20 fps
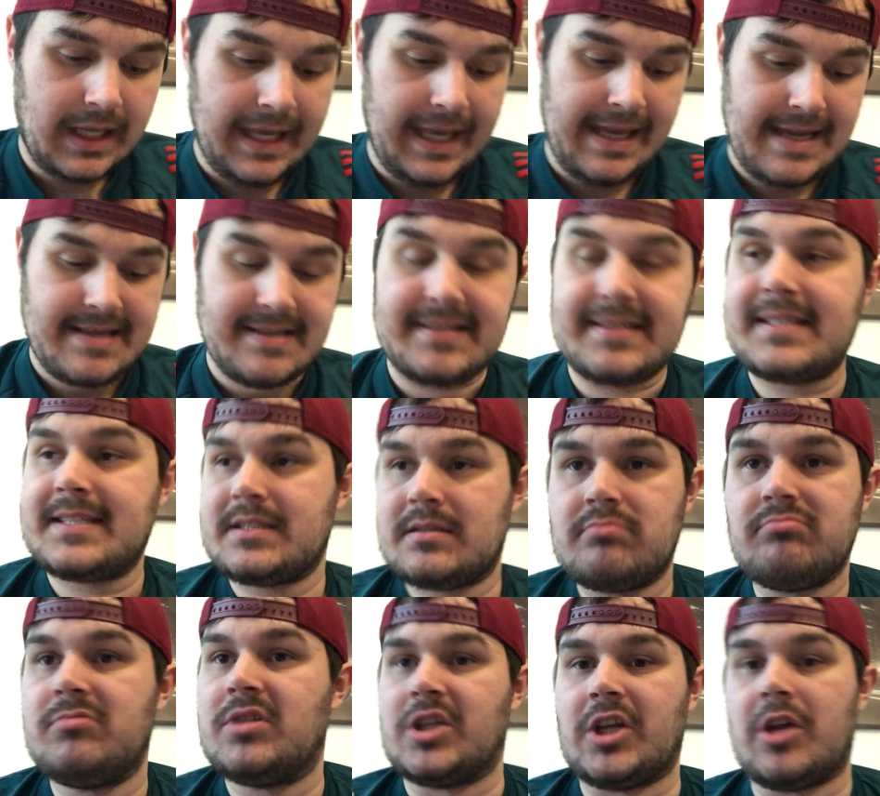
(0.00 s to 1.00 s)

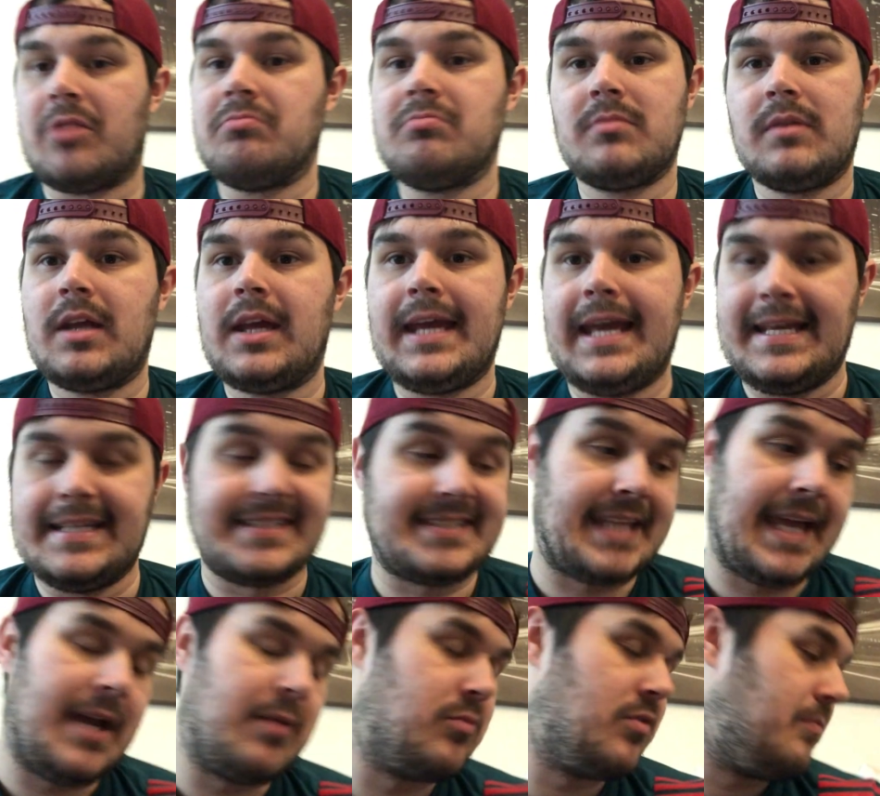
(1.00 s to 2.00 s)
is, you know, is
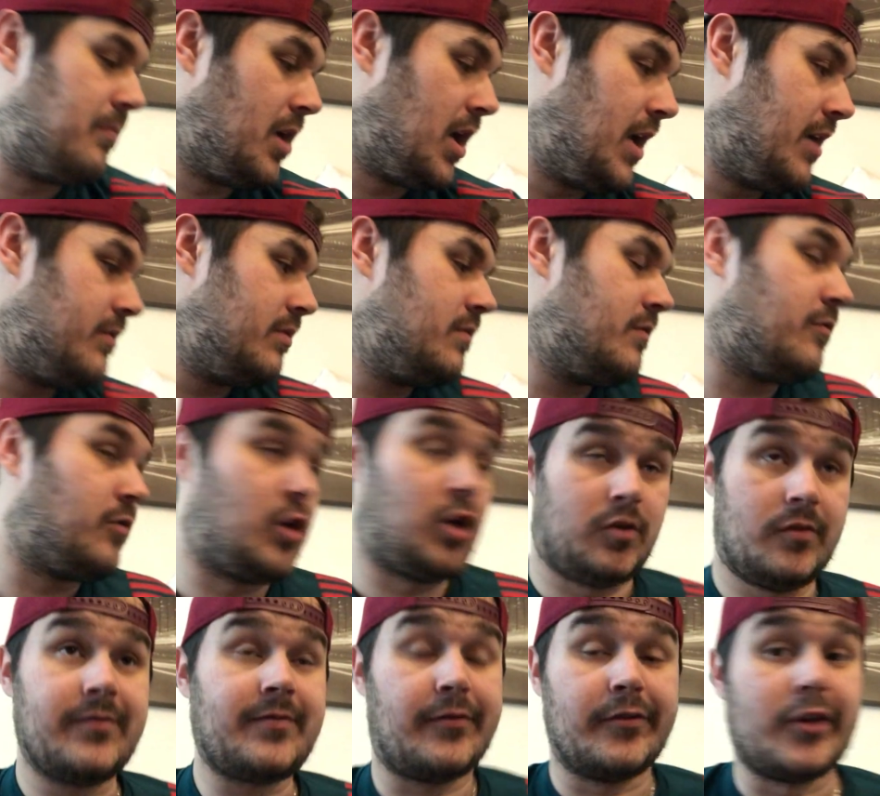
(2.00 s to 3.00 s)
staying with Bayern
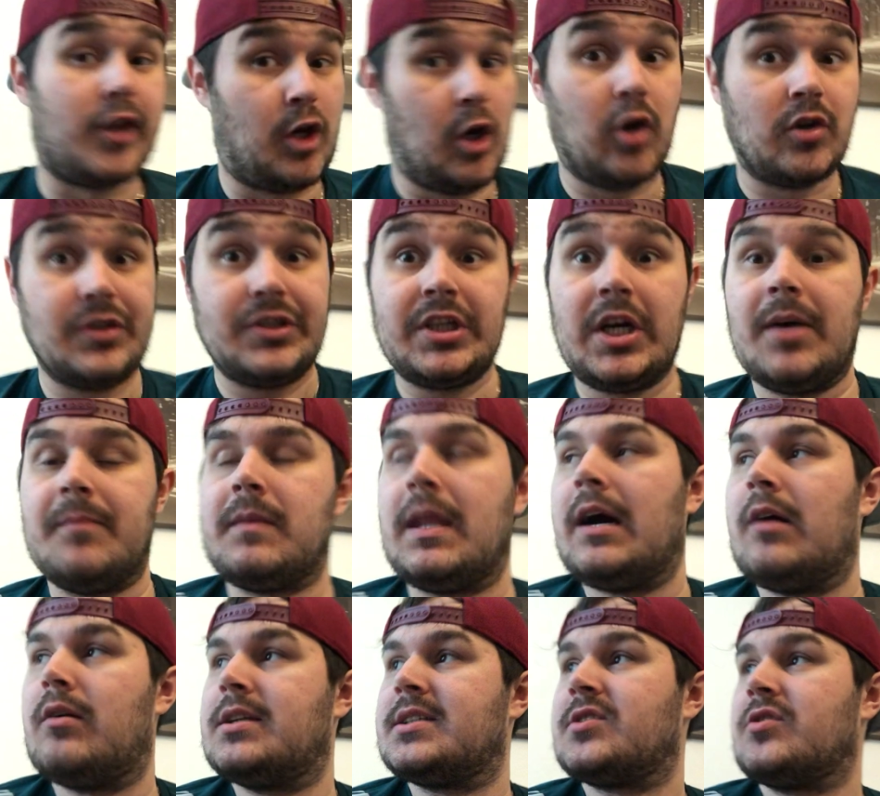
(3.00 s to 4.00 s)
for, for the long term
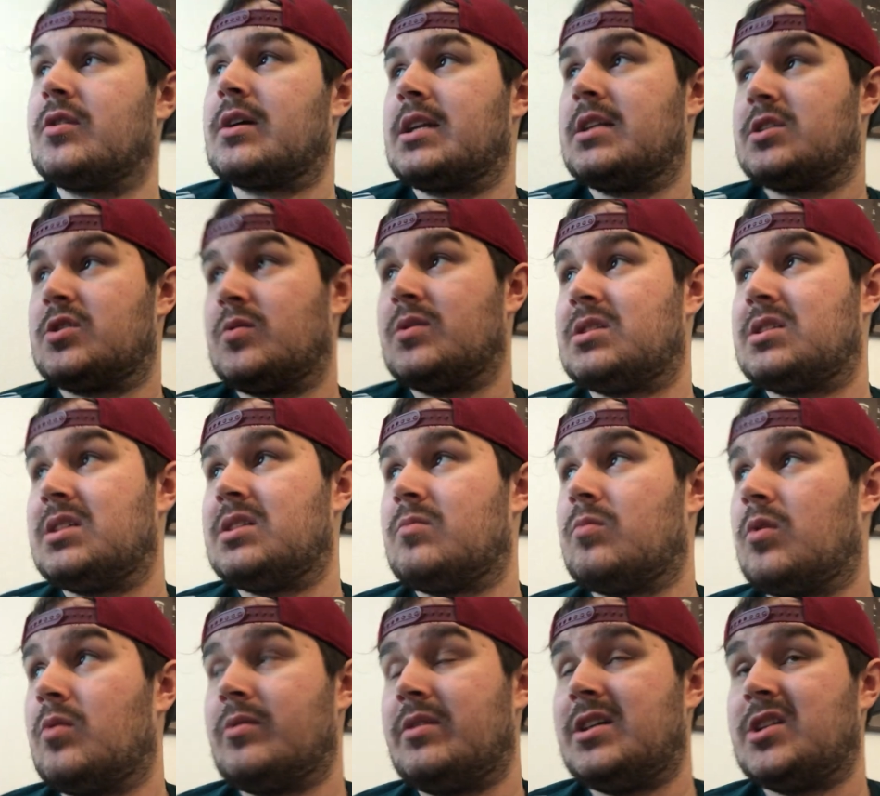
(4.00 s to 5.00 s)
now. Let's not get it
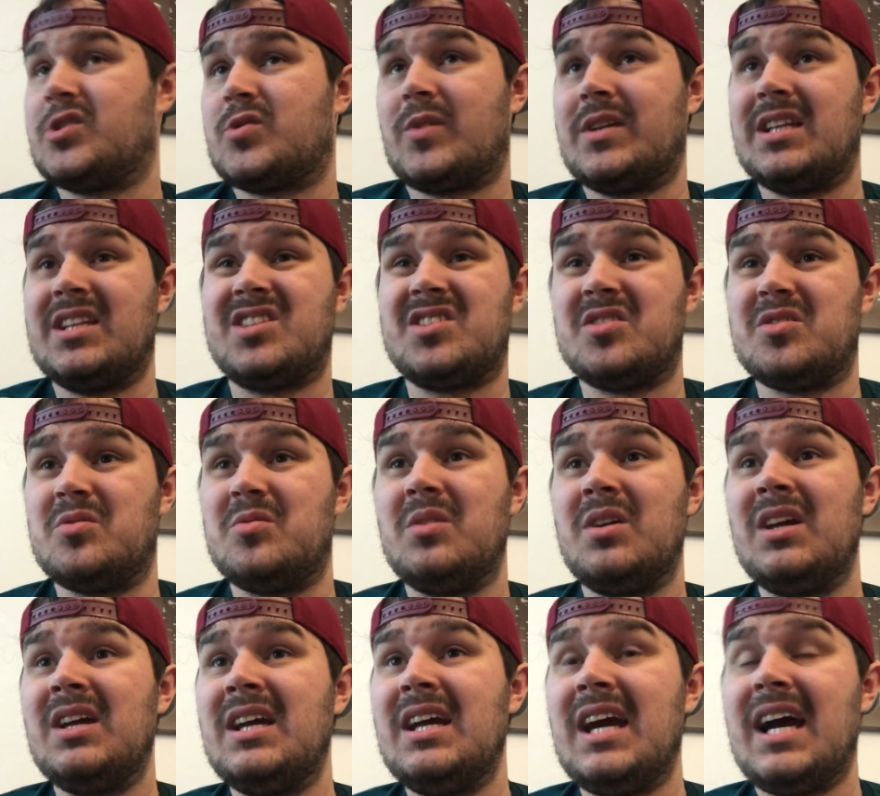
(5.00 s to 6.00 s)
twisted. What, we're in twenty-two,
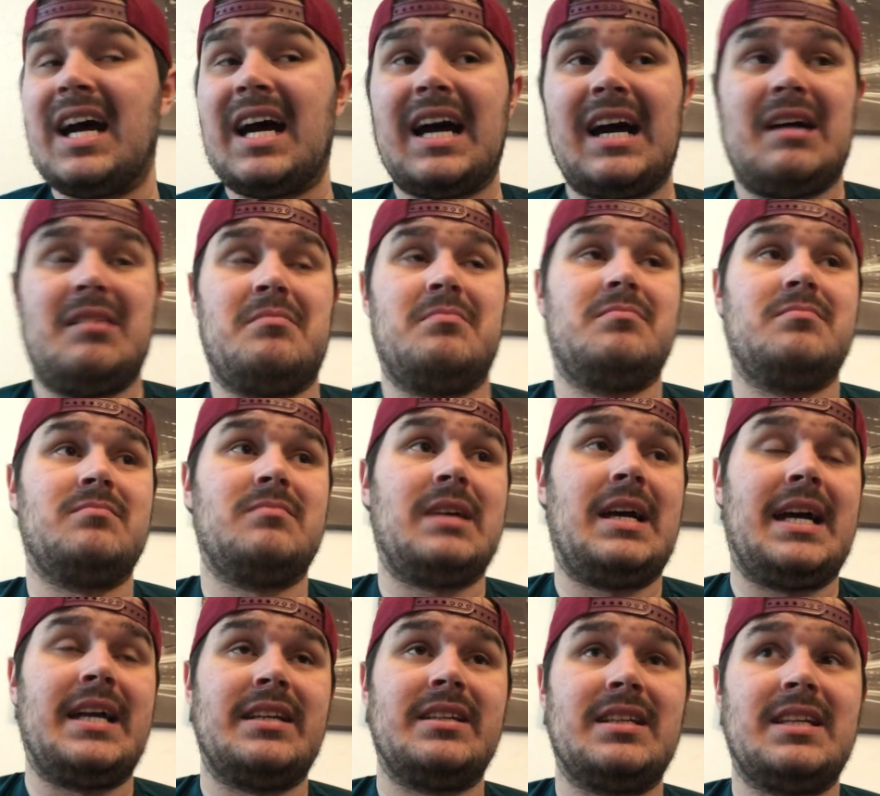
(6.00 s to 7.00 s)
um,
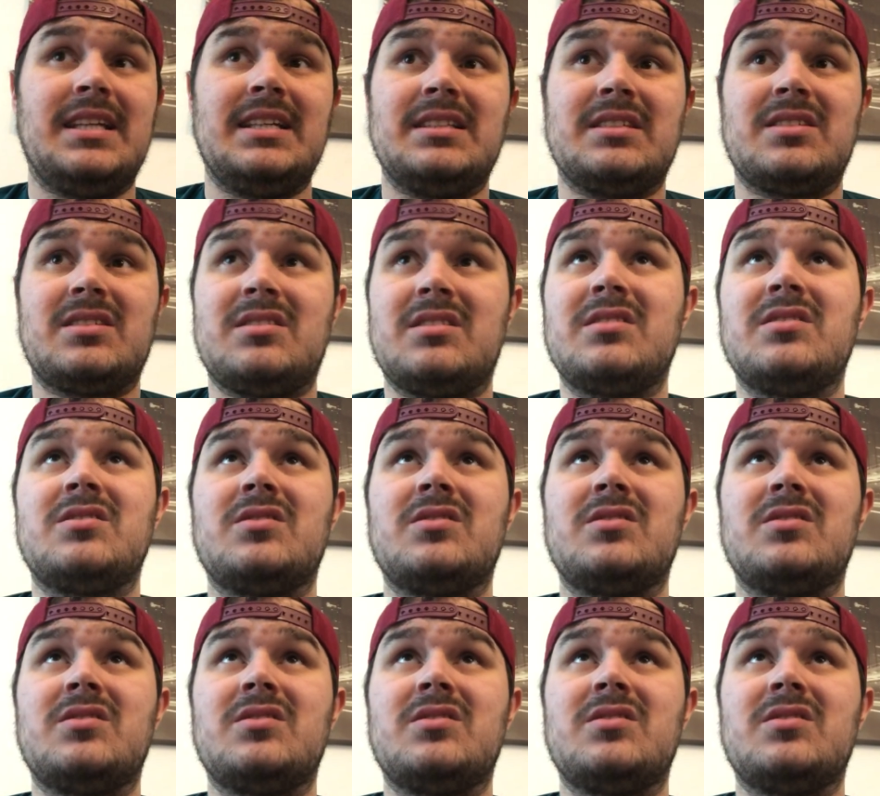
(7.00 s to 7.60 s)
and he's